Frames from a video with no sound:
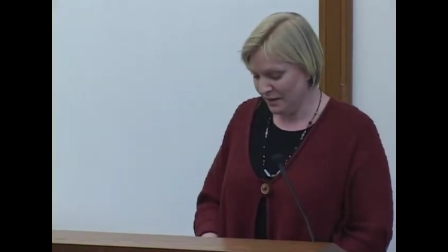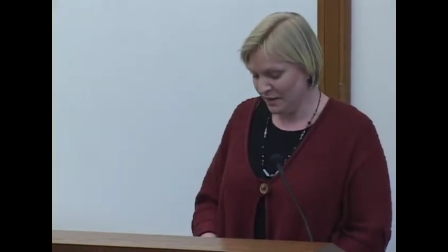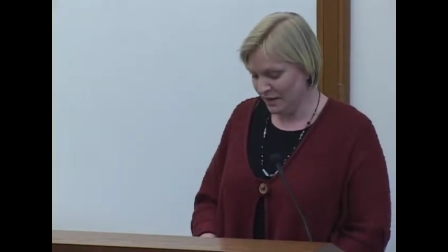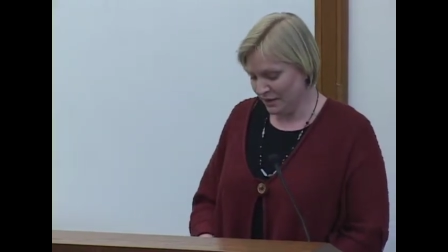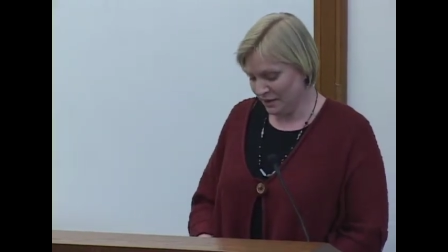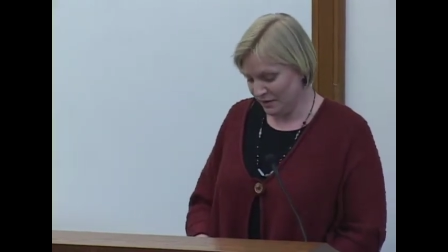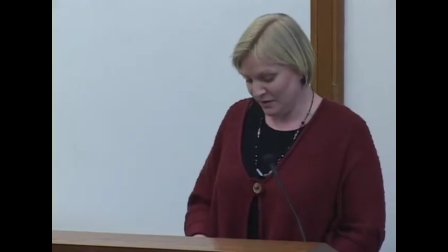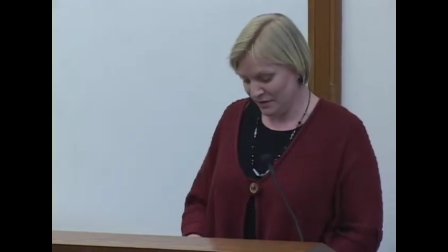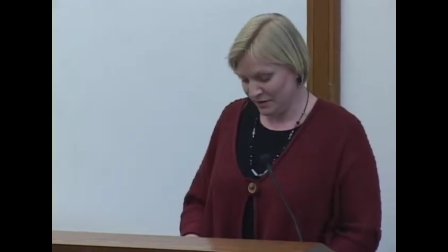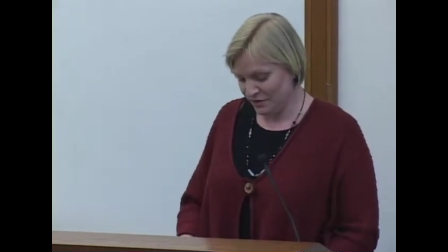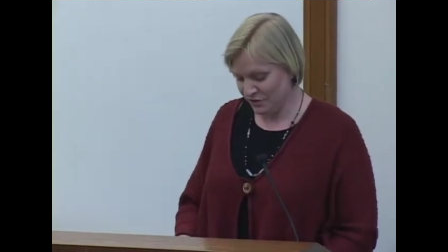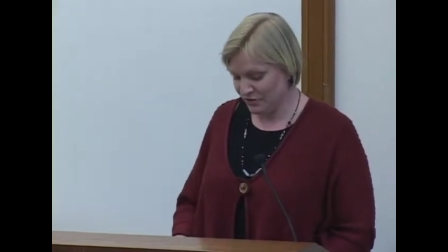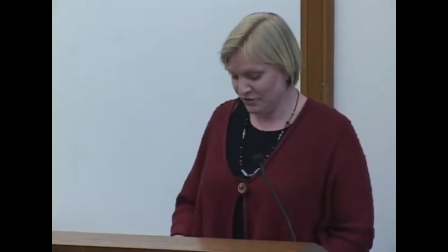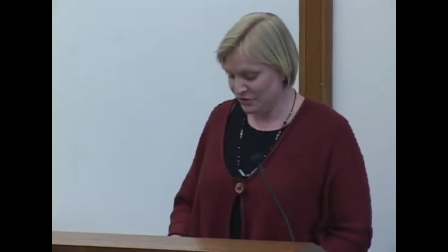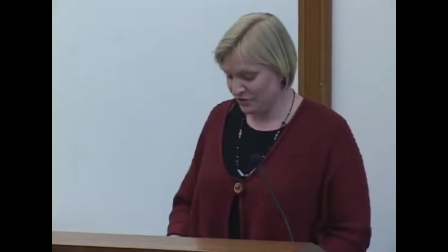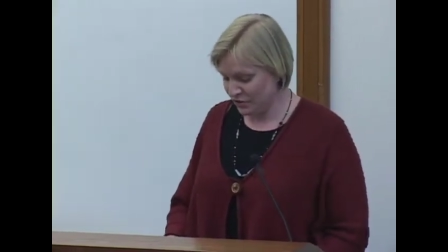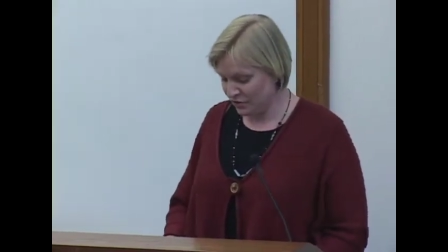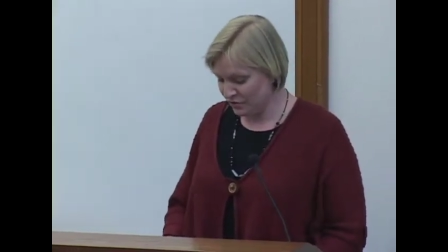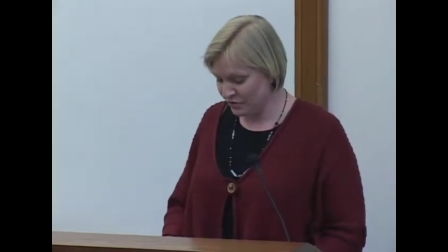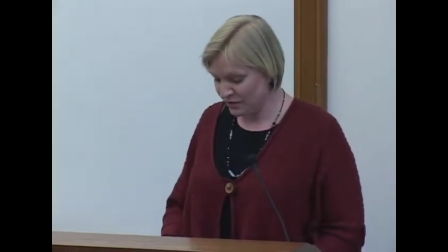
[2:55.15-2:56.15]
and
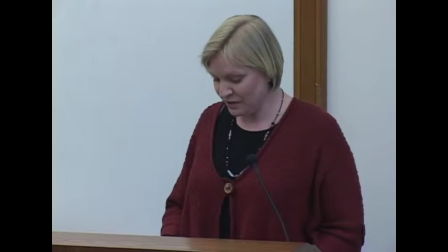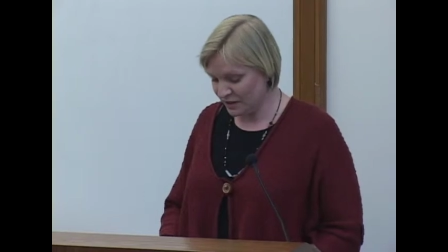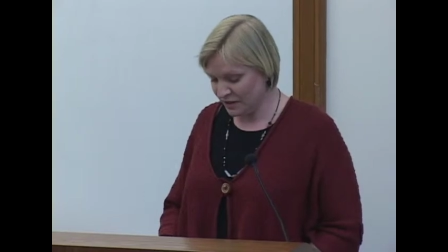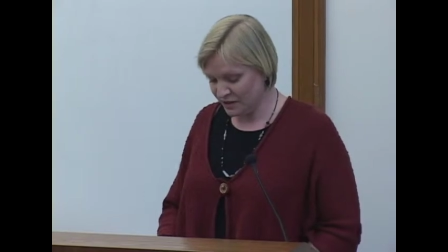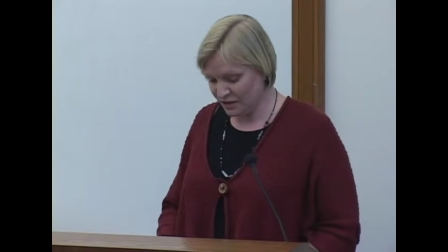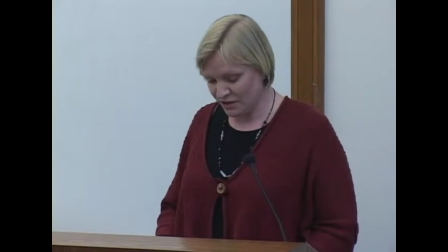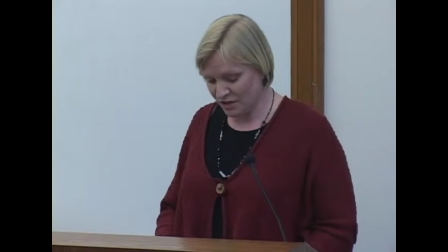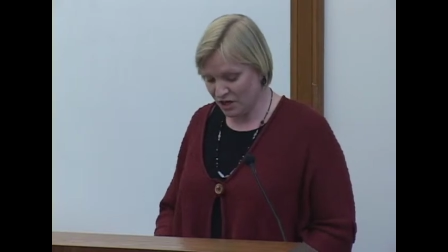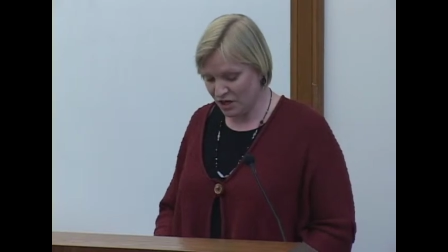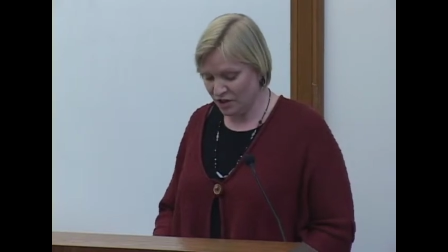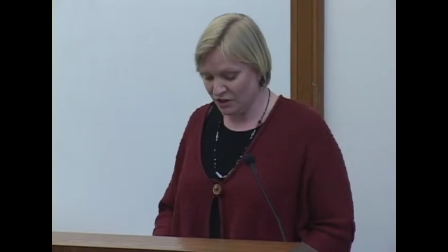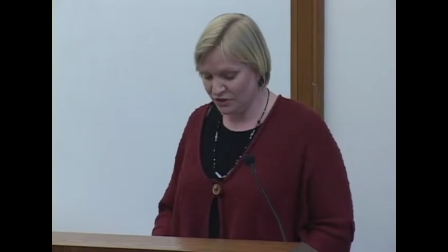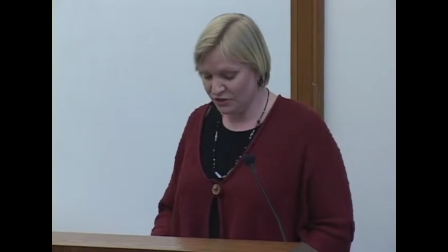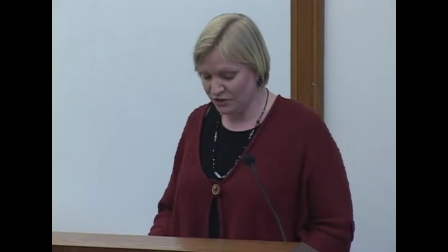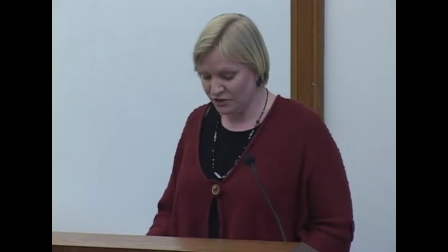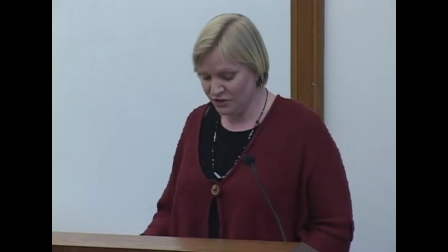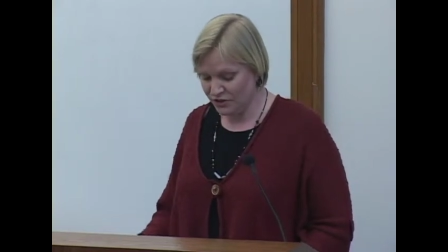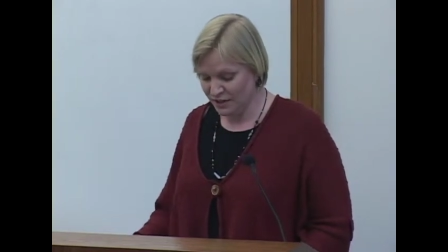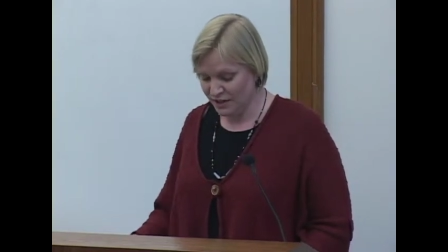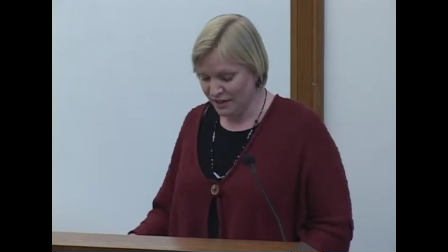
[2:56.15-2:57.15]
deservedly
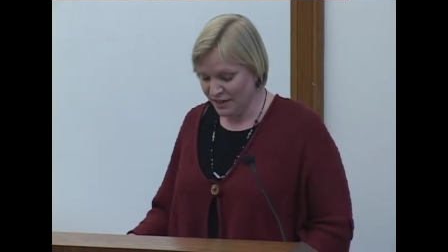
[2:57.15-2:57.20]
acknowledged.